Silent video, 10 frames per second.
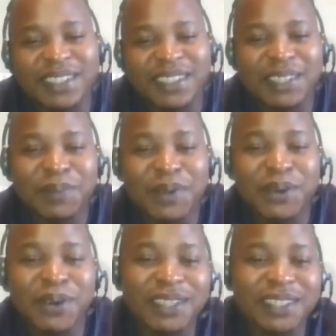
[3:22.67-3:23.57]
Is
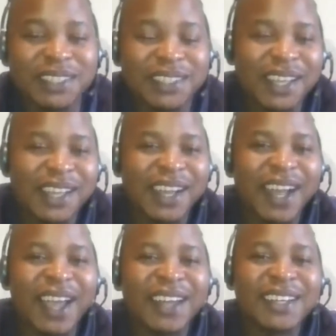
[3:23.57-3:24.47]
because
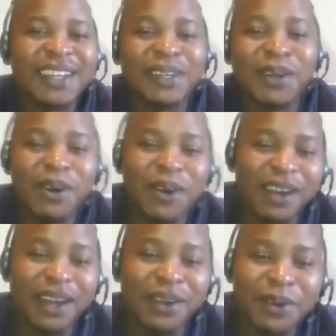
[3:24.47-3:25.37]
I didn't know all
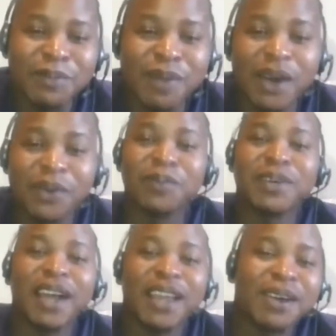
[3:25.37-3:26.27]
along
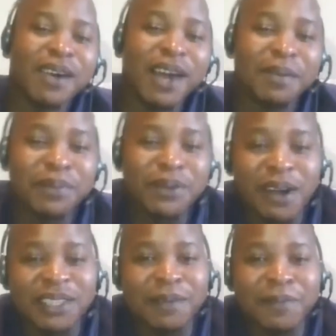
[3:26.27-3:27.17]

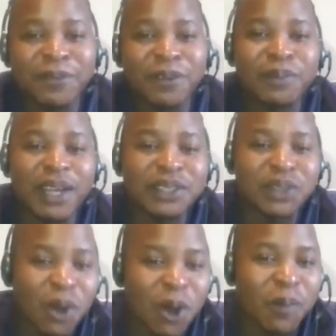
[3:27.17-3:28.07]
because I'm from
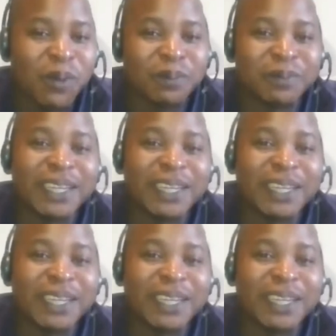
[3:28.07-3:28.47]
Etsomo.